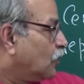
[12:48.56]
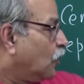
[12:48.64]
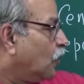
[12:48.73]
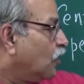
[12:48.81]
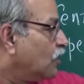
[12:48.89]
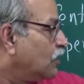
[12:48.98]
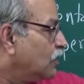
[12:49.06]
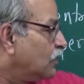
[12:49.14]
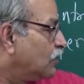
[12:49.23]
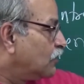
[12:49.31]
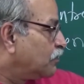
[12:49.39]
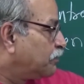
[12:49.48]

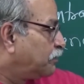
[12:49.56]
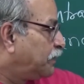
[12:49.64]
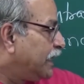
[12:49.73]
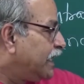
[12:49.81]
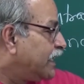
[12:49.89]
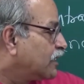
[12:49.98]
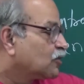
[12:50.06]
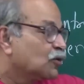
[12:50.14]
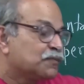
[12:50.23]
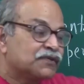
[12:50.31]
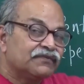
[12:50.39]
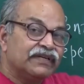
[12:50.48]
All p
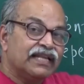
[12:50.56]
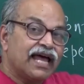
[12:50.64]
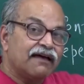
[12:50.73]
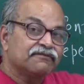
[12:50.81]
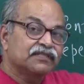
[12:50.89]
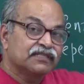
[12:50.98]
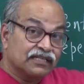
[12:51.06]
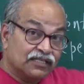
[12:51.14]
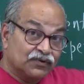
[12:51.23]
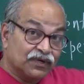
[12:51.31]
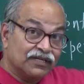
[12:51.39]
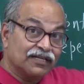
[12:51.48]
groups will have
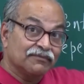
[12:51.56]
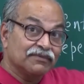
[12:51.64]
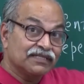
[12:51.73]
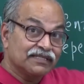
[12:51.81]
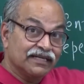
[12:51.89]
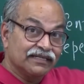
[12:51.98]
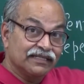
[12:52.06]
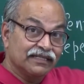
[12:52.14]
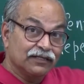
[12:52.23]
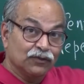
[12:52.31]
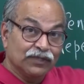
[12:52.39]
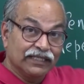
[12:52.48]
6 quantum states,
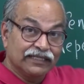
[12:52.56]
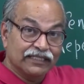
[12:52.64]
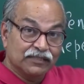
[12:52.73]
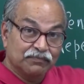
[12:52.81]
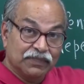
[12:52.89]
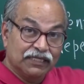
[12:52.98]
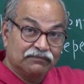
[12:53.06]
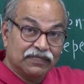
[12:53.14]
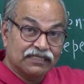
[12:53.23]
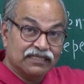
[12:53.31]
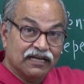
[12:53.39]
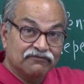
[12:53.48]
including the spin
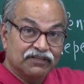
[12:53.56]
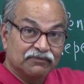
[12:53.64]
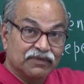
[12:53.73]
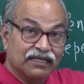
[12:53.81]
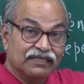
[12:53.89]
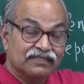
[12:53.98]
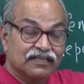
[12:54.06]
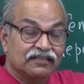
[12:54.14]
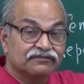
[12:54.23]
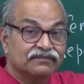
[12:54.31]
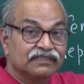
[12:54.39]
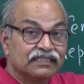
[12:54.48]
plus half and minus
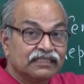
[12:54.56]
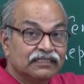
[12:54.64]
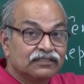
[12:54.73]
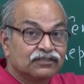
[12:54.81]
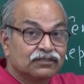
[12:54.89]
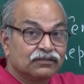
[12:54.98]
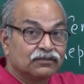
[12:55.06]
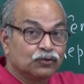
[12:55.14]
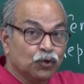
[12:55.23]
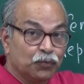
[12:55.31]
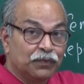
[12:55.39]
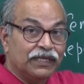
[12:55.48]
half. So
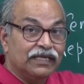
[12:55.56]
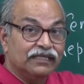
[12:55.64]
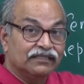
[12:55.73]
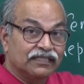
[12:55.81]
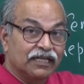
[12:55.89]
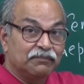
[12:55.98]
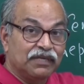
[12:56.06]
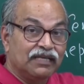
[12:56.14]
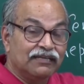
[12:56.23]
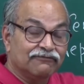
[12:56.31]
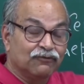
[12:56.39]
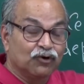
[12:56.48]
2p,
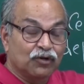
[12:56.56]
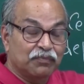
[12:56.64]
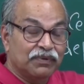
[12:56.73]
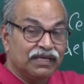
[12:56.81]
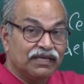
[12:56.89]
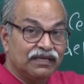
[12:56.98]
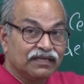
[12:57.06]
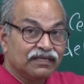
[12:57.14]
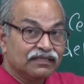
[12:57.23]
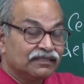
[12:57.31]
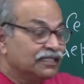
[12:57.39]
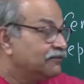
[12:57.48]
3p, 4p,
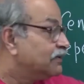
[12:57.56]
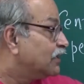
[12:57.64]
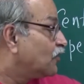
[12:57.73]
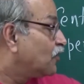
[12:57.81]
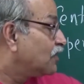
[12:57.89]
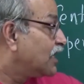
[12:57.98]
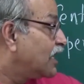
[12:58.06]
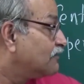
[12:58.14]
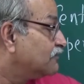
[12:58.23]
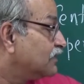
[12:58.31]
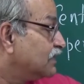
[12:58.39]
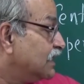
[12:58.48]
they will all
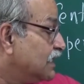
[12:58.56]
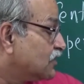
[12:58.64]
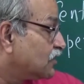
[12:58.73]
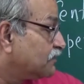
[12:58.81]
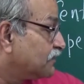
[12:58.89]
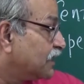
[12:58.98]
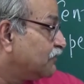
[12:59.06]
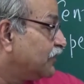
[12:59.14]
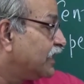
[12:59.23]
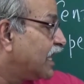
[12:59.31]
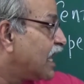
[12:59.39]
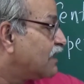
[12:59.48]
have, each of them
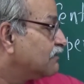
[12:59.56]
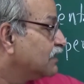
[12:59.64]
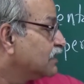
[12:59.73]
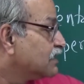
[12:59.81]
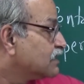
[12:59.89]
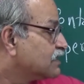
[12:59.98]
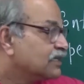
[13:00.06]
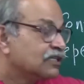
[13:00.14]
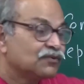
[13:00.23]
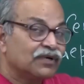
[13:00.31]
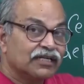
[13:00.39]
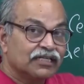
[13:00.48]
will have 6
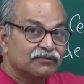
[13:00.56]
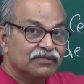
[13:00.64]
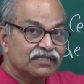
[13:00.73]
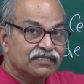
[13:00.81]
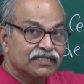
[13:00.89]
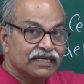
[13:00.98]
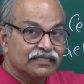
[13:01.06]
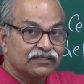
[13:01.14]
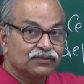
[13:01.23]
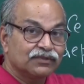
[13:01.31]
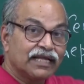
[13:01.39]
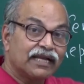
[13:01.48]
quantum states.
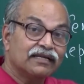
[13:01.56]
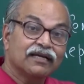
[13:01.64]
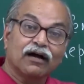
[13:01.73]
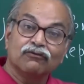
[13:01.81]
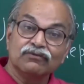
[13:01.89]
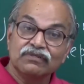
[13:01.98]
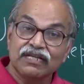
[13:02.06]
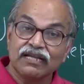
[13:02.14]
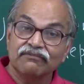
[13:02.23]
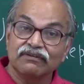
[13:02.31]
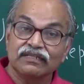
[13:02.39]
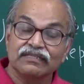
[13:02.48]
So that
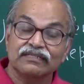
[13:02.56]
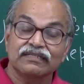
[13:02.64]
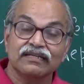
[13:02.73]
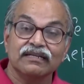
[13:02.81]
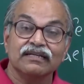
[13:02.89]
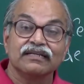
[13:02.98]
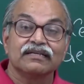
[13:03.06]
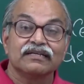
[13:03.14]
counting will still